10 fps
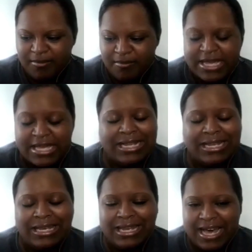making a
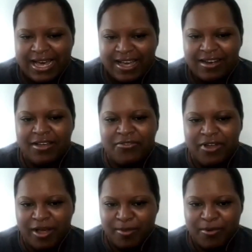lot of
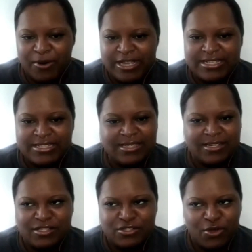upgrades
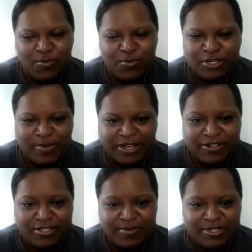and it's so much
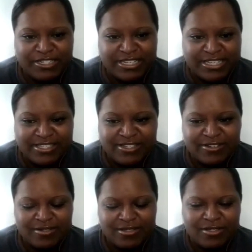better, so much
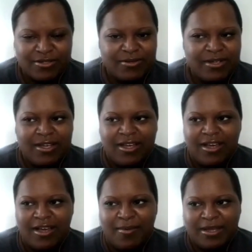easier too.
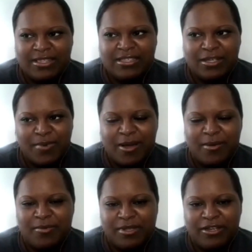I think they
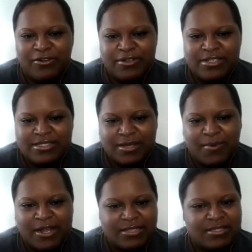probably increased their
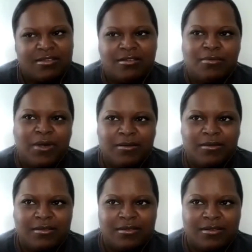price. So
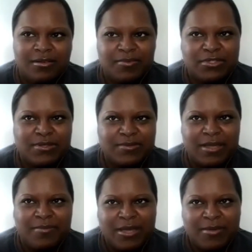probably look between
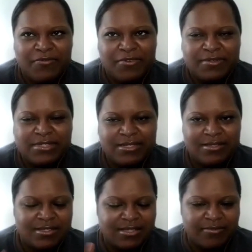maybe
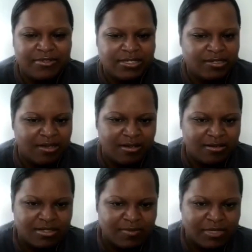$15 to
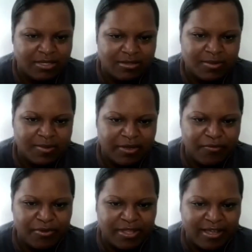$17 a month to
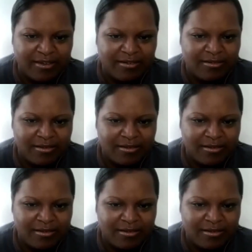pay for that.